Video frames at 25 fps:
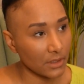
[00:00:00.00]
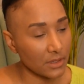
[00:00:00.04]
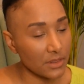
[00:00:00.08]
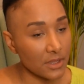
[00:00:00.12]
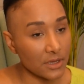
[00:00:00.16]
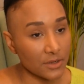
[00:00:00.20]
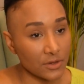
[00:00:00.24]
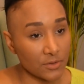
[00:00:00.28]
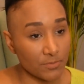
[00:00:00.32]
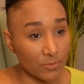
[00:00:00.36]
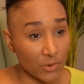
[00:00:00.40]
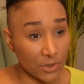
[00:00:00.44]

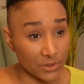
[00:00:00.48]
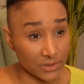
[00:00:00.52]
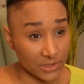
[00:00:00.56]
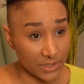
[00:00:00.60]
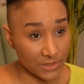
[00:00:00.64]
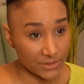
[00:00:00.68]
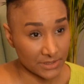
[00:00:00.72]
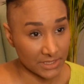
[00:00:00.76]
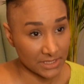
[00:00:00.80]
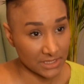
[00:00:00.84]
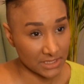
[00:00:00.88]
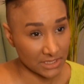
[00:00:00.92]
the
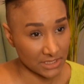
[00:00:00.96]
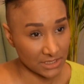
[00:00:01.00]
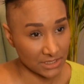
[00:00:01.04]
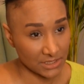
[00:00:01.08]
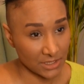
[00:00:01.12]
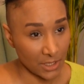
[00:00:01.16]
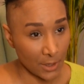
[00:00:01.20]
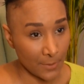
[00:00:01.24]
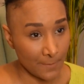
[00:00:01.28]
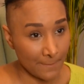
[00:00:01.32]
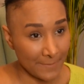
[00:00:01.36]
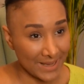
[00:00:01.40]
prognosis is
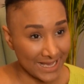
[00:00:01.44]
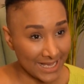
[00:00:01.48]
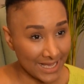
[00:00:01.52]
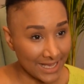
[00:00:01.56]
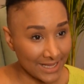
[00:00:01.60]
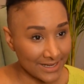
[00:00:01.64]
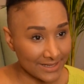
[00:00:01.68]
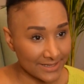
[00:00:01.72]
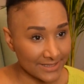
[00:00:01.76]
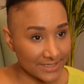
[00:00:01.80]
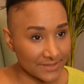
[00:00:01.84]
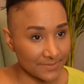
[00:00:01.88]
so
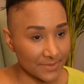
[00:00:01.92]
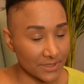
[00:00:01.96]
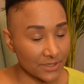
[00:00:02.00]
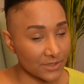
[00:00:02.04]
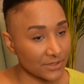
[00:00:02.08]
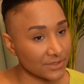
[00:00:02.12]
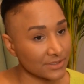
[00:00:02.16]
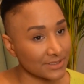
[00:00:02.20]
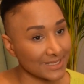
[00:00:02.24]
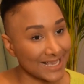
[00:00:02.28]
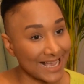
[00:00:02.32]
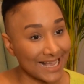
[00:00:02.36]
bad is
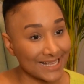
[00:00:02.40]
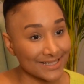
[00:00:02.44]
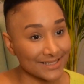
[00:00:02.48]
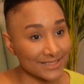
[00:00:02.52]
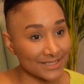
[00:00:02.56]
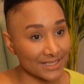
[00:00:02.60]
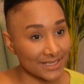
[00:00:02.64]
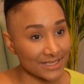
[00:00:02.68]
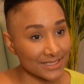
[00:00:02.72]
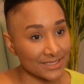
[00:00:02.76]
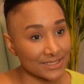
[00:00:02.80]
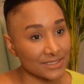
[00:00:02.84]
because
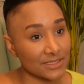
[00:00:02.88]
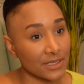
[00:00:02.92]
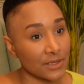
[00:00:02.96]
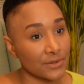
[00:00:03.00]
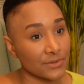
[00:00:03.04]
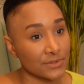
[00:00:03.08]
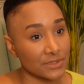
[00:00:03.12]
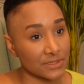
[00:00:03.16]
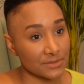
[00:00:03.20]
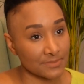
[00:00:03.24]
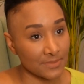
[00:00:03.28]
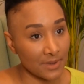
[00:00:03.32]
cancer is
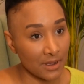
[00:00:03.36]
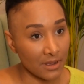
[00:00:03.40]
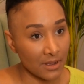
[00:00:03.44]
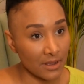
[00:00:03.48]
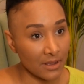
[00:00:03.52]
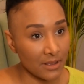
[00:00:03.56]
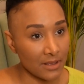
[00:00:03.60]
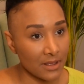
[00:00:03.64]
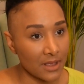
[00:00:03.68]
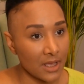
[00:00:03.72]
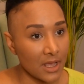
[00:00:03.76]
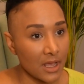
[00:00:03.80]
so
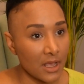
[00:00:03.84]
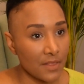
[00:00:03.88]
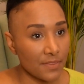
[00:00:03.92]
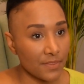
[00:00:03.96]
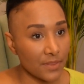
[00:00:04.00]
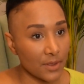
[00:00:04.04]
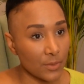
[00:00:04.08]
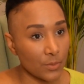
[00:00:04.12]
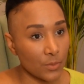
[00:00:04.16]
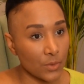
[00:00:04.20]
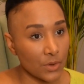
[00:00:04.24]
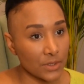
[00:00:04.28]
smart
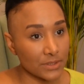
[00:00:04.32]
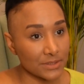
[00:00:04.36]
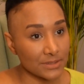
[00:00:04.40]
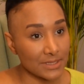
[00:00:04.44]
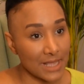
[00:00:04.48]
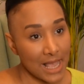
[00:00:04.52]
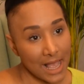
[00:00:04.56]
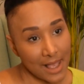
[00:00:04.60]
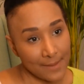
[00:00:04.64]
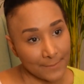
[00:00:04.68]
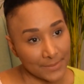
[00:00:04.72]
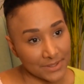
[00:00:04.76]
that what
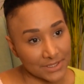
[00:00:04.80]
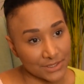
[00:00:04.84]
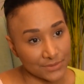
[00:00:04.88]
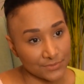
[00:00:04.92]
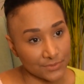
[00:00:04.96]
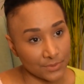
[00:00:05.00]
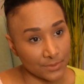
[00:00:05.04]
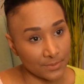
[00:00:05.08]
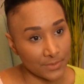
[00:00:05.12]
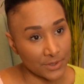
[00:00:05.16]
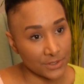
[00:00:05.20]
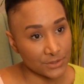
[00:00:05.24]
happens
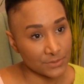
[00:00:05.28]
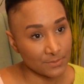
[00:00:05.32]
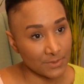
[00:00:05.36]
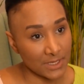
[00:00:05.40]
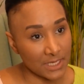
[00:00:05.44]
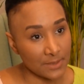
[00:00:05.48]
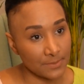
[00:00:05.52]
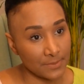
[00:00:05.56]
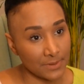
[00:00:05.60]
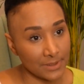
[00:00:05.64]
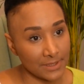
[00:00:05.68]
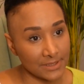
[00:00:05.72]
for most
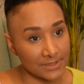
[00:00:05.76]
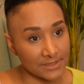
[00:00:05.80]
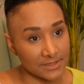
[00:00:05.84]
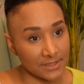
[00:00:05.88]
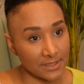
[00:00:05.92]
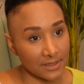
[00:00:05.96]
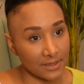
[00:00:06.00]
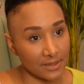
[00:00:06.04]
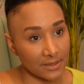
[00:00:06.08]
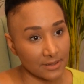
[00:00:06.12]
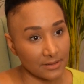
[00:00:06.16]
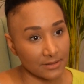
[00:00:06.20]
people is
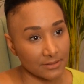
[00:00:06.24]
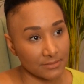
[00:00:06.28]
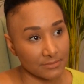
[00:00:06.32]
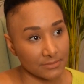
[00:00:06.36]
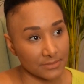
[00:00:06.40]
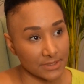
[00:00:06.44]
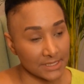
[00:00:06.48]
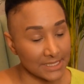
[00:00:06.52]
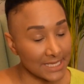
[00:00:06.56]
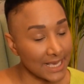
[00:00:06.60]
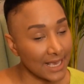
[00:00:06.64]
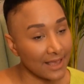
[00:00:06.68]
that,
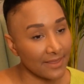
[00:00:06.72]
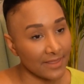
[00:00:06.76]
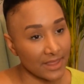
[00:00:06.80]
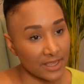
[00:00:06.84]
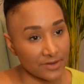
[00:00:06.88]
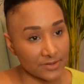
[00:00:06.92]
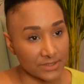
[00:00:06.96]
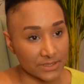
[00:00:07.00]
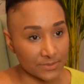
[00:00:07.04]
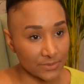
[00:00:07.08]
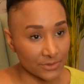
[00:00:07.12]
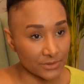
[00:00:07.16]
yeah,
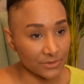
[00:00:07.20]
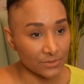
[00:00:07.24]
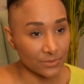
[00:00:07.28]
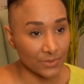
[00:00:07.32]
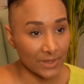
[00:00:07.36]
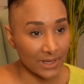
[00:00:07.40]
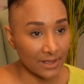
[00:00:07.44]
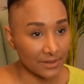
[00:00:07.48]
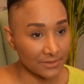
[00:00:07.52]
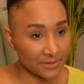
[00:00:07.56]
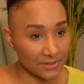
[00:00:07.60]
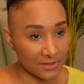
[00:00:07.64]
they respond
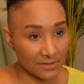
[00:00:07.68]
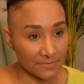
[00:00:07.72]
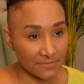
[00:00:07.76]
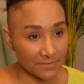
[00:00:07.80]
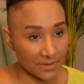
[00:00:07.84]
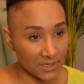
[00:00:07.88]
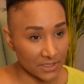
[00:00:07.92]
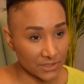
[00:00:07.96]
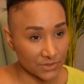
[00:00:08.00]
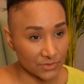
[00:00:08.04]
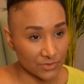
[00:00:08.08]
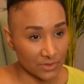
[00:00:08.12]
well to the
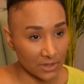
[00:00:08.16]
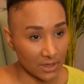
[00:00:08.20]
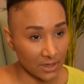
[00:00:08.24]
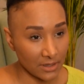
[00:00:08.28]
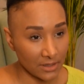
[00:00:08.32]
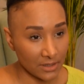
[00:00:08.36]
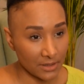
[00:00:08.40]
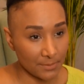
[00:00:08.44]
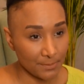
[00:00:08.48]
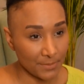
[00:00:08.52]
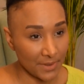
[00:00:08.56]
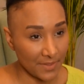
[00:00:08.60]
first
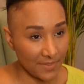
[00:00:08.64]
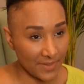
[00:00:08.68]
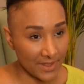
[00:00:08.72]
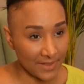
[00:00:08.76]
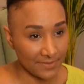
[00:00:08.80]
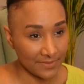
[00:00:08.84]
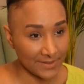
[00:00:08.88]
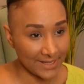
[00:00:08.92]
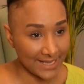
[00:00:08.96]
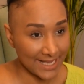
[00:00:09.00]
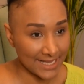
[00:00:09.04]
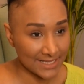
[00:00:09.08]
drug, but
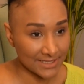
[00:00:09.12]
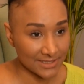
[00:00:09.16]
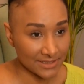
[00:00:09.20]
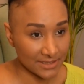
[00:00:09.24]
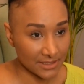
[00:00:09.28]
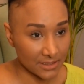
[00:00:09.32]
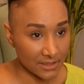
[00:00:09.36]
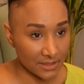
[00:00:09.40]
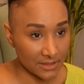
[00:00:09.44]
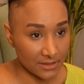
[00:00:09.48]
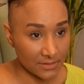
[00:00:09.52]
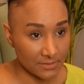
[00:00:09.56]
then the
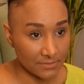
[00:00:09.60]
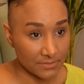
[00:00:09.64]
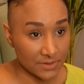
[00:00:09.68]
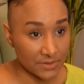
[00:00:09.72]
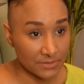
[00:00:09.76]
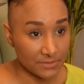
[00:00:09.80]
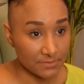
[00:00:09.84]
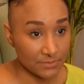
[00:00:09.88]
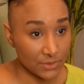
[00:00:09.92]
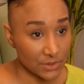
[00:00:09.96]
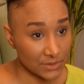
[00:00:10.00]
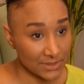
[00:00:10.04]
cancer
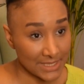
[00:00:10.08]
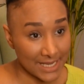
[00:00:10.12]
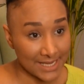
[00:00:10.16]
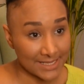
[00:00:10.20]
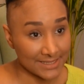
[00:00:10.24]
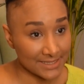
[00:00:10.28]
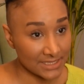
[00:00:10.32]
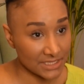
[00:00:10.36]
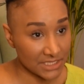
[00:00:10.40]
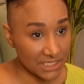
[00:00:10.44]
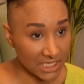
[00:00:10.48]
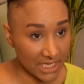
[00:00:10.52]

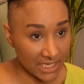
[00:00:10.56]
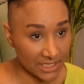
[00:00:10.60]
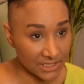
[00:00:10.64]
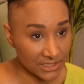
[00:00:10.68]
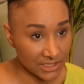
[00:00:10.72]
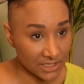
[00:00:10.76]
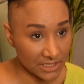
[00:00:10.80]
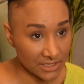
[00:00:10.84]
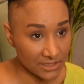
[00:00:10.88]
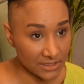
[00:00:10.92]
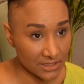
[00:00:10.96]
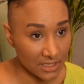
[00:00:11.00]
mutates and
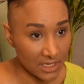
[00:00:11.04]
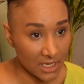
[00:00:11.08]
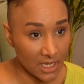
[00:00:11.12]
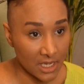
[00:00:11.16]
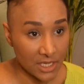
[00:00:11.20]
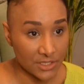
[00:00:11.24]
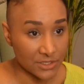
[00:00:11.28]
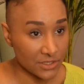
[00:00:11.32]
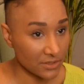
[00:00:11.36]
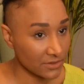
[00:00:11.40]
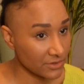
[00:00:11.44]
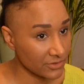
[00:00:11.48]
changes,
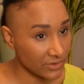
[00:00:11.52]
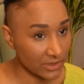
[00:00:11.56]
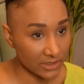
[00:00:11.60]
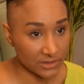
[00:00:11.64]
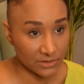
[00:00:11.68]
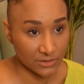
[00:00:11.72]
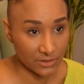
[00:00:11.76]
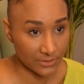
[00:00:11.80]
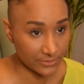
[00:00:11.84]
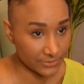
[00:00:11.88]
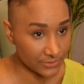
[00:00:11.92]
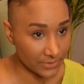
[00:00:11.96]
so the drug
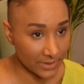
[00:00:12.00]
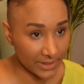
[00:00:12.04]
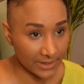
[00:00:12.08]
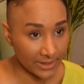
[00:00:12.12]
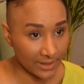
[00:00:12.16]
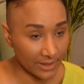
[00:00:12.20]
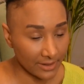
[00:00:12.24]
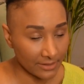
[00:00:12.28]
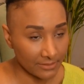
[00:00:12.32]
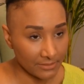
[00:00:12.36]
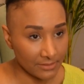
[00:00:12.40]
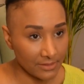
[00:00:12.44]
stops
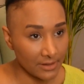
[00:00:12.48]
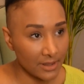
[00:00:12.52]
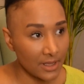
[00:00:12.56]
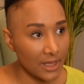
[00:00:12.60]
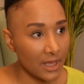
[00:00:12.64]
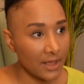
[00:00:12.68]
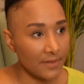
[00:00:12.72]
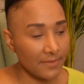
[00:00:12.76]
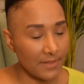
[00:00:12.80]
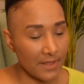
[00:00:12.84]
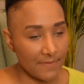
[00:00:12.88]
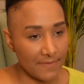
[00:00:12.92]
working.
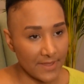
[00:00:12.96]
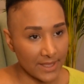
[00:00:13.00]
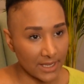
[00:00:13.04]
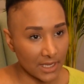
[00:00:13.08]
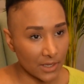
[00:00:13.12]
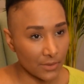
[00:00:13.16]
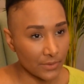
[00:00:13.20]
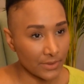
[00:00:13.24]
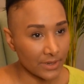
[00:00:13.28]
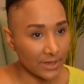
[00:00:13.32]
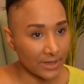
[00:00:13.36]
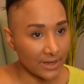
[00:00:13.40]
Then they
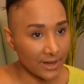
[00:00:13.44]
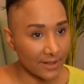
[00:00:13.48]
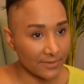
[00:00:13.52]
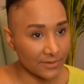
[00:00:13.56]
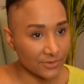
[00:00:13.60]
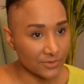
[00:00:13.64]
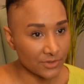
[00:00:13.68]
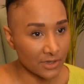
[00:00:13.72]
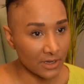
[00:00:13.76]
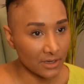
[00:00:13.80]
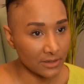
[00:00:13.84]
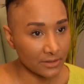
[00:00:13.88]
go on
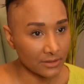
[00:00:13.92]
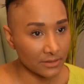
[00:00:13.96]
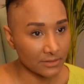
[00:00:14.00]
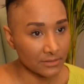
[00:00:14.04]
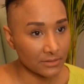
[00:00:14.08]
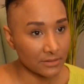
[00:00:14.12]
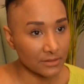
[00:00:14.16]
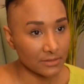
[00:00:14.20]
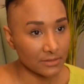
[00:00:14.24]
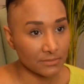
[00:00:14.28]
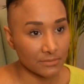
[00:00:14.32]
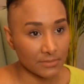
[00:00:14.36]
another drug,
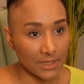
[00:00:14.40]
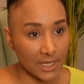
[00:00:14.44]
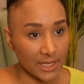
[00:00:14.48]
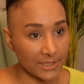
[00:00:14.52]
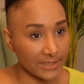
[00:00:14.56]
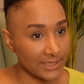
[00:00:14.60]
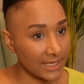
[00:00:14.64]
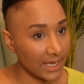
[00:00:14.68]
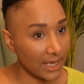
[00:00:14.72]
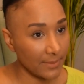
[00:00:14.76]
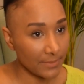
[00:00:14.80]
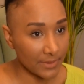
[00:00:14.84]

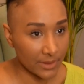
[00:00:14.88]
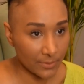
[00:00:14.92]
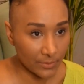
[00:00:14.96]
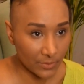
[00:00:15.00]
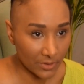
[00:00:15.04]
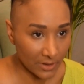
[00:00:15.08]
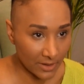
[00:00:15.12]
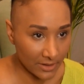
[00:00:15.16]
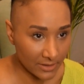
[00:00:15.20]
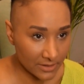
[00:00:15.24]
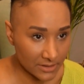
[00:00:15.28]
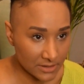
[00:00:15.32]
and yeah, it
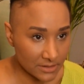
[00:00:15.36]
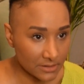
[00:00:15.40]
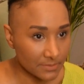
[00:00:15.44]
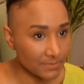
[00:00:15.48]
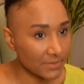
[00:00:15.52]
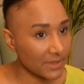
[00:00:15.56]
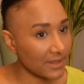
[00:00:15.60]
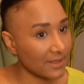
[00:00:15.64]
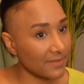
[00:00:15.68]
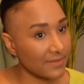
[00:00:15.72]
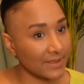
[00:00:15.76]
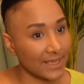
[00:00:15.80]
works,
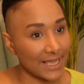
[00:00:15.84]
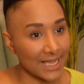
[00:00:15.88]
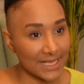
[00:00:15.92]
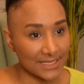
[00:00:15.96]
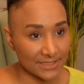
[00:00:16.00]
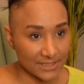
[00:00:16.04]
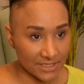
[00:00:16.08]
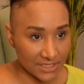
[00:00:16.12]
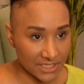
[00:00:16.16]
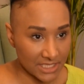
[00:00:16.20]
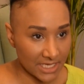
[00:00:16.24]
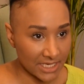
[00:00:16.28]
but then the
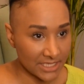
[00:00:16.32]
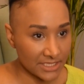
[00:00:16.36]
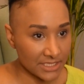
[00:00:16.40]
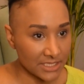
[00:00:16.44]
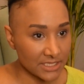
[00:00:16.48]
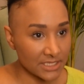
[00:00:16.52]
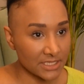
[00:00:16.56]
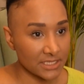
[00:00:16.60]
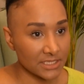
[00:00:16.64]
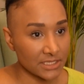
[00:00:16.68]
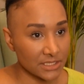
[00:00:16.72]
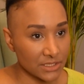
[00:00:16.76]
cancer
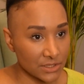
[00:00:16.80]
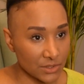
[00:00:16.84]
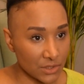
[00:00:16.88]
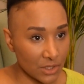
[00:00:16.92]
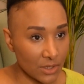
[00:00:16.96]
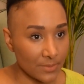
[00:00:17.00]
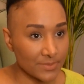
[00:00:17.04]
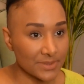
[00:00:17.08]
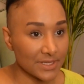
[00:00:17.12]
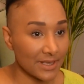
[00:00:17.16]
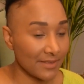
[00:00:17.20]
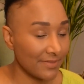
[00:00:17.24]
changes and it
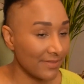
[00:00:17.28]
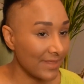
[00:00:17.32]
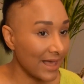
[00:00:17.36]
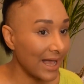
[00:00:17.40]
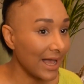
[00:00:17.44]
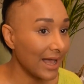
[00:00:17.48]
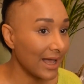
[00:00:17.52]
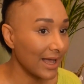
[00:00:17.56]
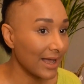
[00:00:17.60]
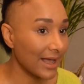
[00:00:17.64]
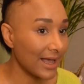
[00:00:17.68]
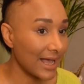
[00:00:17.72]
stops, and
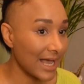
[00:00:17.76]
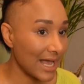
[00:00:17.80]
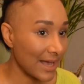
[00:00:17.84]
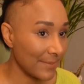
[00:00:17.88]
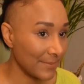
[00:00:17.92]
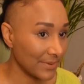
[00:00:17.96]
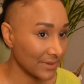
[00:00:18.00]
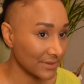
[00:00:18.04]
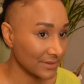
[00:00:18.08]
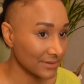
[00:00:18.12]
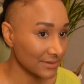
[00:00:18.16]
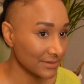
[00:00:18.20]
that
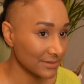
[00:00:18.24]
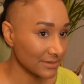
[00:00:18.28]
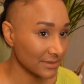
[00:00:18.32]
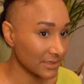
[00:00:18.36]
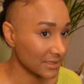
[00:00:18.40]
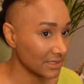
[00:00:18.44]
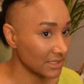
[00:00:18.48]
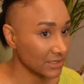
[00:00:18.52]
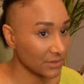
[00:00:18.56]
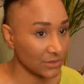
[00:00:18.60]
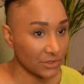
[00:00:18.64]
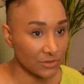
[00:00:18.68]
happens
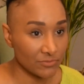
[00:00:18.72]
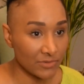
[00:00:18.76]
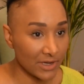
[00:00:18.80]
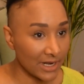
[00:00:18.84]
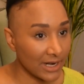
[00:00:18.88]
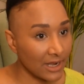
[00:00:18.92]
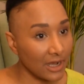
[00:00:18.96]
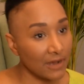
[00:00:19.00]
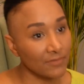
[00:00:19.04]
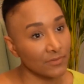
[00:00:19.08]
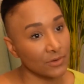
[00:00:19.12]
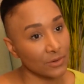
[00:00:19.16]
until you run
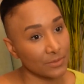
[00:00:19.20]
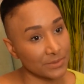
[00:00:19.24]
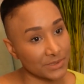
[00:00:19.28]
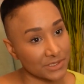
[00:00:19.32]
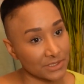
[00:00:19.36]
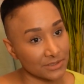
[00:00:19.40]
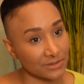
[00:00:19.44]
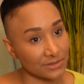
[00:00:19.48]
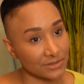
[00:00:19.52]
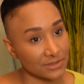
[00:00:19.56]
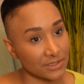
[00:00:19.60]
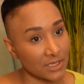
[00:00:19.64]
out of
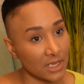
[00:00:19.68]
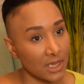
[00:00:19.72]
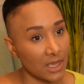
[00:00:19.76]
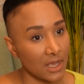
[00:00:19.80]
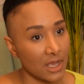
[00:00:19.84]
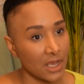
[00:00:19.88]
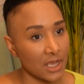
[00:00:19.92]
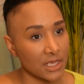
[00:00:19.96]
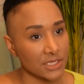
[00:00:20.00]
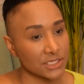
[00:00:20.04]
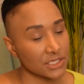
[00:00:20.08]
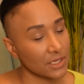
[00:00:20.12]
options.
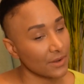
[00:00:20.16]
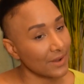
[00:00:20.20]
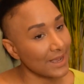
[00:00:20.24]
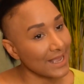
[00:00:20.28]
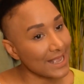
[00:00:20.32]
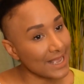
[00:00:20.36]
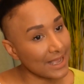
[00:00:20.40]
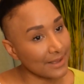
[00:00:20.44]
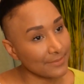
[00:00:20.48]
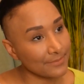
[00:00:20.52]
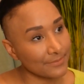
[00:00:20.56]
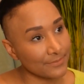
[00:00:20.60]
So
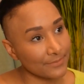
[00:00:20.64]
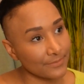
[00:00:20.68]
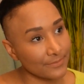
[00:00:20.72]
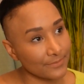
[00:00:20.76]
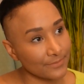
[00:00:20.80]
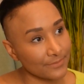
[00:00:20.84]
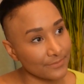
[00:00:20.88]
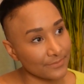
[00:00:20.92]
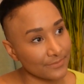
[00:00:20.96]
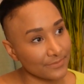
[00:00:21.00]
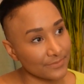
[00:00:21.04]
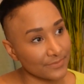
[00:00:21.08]
I am,
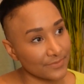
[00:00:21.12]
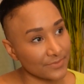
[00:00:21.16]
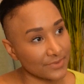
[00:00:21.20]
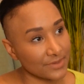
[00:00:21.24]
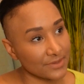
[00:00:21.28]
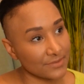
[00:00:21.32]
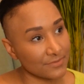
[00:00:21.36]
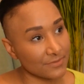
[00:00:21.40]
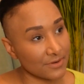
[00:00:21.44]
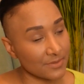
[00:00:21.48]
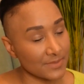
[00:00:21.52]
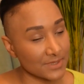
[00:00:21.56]

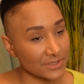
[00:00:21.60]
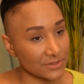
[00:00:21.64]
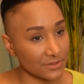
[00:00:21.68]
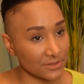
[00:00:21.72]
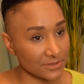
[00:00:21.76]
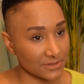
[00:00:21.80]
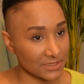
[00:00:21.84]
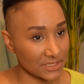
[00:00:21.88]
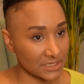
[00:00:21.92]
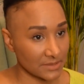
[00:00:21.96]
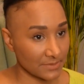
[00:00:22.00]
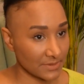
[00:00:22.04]
from a
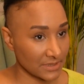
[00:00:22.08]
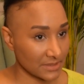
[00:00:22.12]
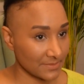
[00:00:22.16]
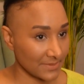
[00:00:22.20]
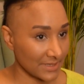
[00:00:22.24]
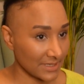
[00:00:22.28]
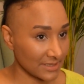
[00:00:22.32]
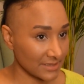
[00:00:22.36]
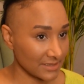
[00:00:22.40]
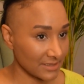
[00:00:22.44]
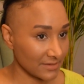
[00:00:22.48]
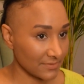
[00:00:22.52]
doctor's
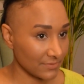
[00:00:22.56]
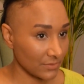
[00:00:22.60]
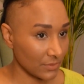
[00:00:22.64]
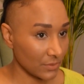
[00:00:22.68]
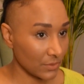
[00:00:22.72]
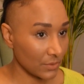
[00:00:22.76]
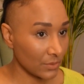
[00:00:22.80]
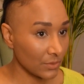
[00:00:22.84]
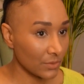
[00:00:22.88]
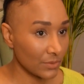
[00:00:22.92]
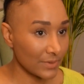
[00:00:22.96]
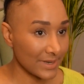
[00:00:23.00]
perspective,
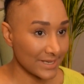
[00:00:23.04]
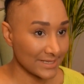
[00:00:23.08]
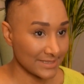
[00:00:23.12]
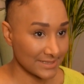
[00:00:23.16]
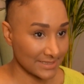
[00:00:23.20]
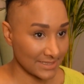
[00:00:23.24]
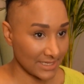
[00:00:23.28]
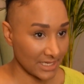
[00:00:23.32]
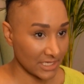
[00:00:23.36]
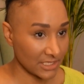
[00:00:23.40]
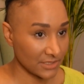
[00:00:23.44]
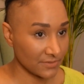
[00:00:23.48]
always
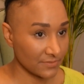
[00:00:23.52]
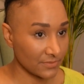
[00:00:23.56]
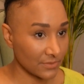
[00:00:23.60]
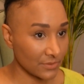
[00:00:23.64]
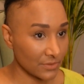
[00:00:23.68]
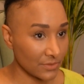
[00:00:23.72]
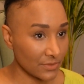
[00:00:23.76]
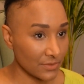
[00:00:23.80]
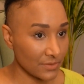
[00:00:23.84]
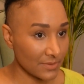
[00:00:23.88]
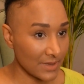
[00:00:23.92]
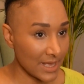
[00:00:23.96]
stage
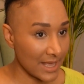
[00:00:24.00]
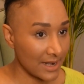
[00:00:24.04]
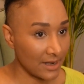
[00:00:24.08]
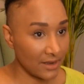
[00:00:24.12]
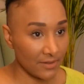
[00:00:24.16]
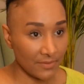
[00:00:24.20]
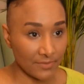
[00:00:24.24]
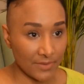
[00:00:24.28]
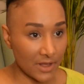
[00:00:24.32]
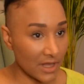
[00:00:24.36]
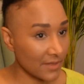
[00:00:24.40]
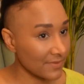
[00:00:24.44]
four, and
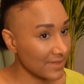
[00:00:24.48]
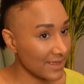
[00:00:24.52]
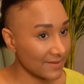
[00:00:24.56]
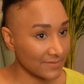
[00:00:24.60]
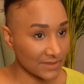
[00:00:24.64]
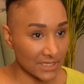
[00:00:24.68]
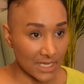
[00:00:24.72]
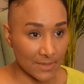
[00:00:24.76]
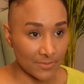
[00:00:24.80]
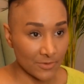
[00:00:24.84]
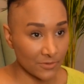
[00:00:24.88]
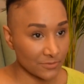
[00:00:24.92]
I'll
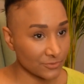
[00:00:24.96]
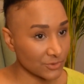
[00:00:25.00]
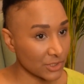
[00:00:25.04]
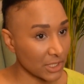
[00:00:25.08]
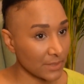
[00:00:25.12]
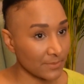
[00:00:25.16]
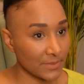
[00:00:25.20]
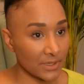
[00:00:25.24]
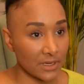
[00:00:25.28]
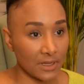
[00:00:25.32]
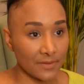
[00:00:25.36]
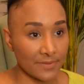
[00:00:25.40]
never come off
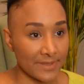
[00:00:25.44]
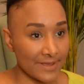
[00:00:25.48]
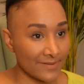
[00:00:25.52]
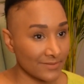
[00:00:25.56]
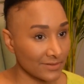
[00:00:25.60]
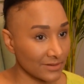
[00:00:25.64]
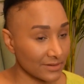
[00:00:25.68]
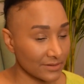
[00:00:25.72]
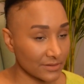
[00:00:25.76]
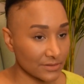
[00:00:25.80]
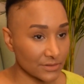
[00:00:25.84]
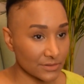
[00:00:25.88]
treatment, I'll
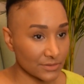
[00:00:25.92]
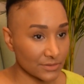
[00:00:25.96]
never